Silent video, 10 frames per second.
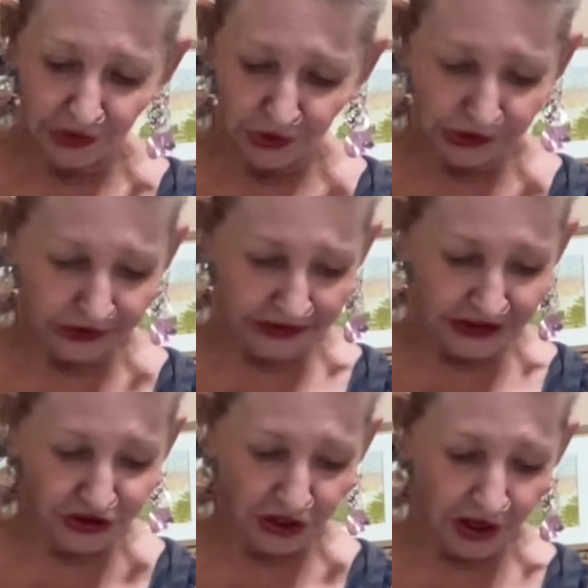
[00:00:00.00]
early
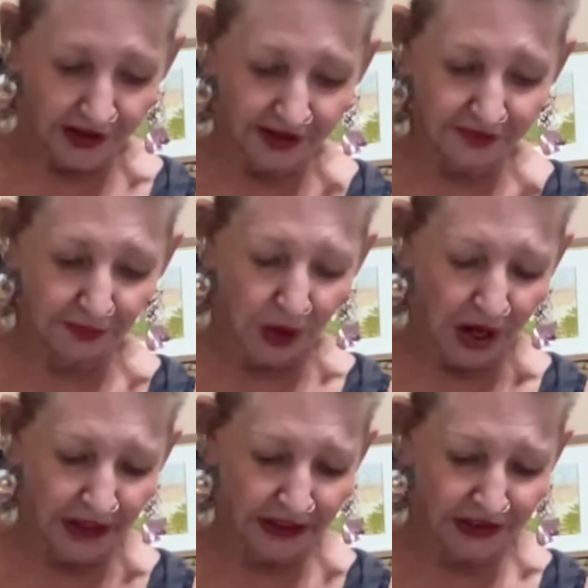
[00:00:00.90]
start of
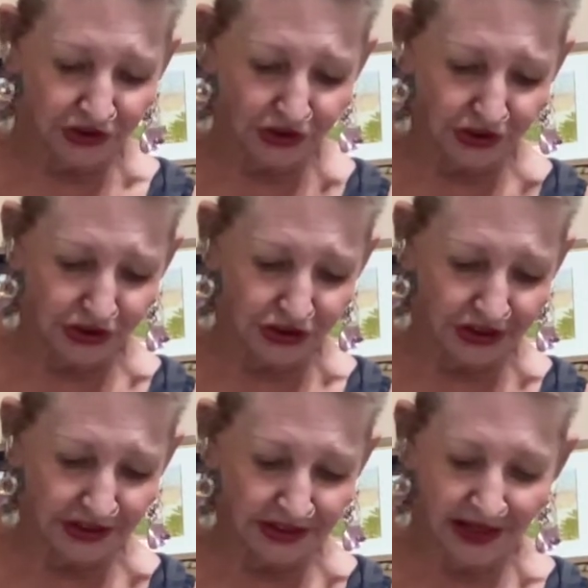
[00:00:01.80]
pranic surges.